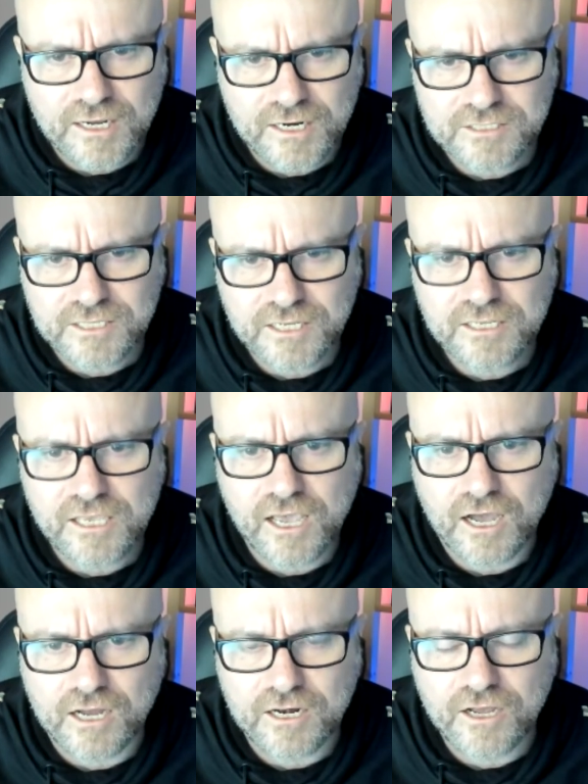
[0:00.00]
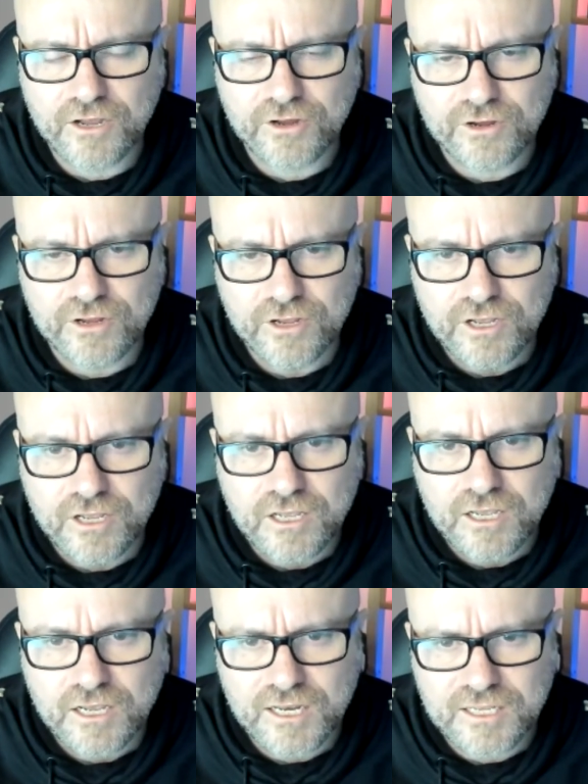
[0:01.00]
And I said, "Yeah, I know."
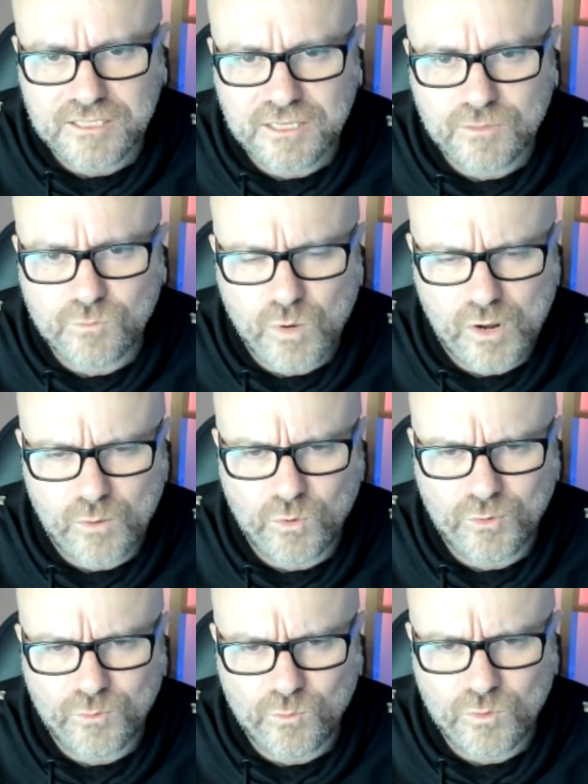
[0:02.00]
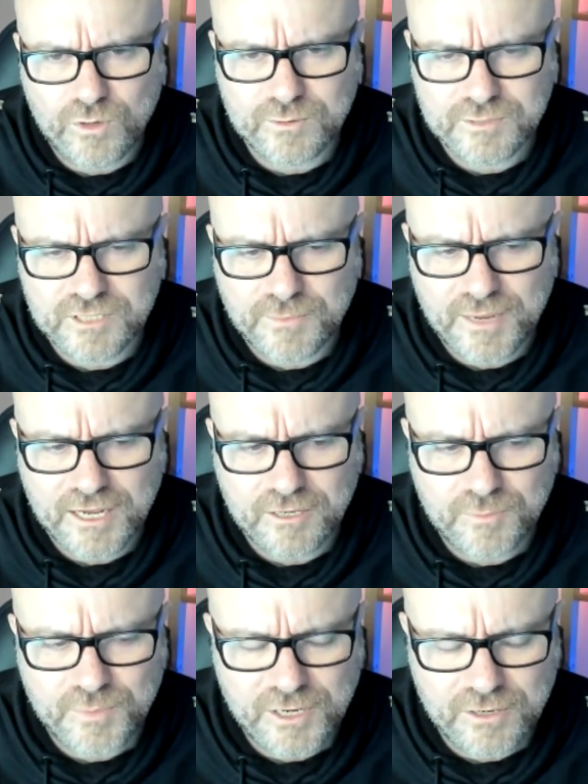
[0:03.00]
And he said, where was I making
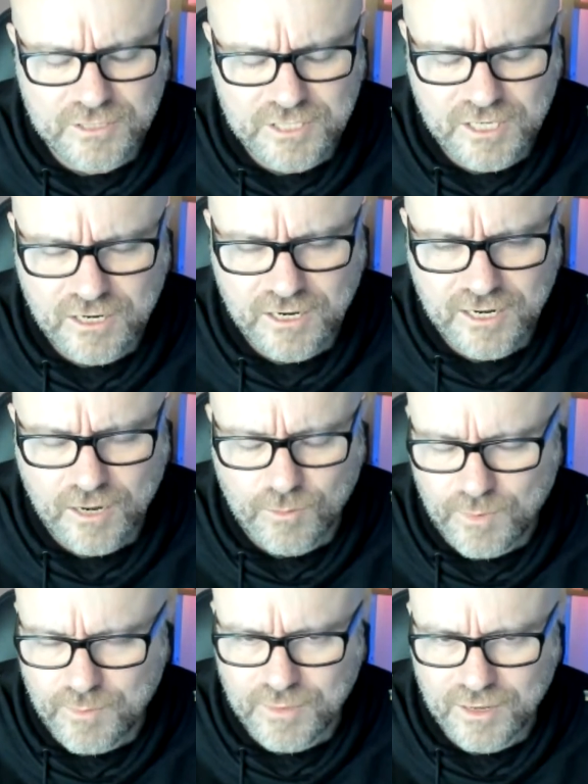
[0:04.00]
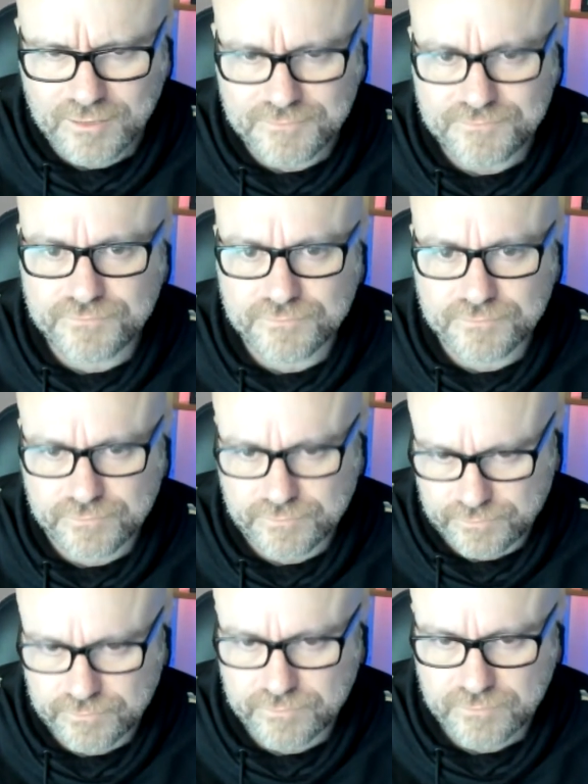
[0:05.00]
your beer? And I said, "I can't remember."
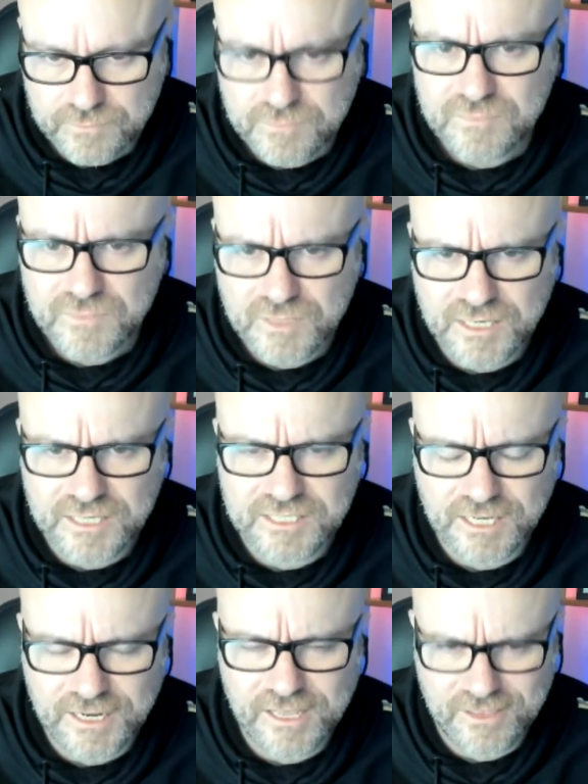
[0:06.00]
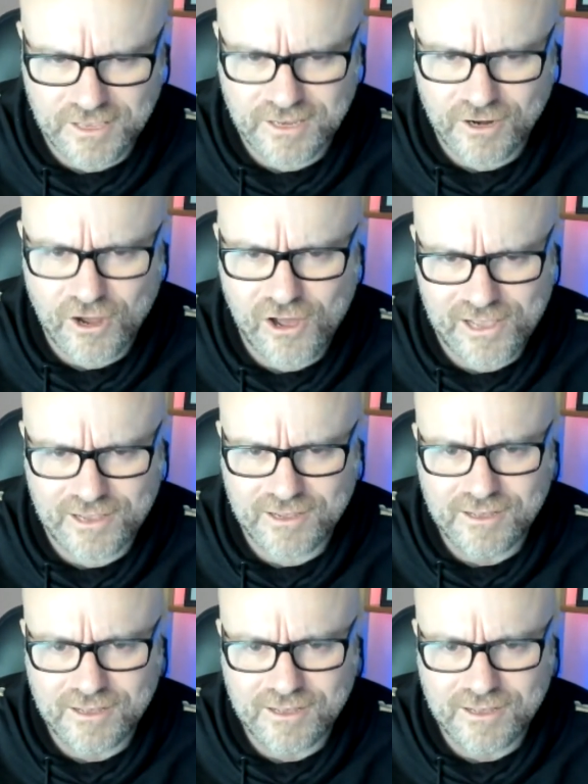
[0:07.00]
And he said, "Neither can I."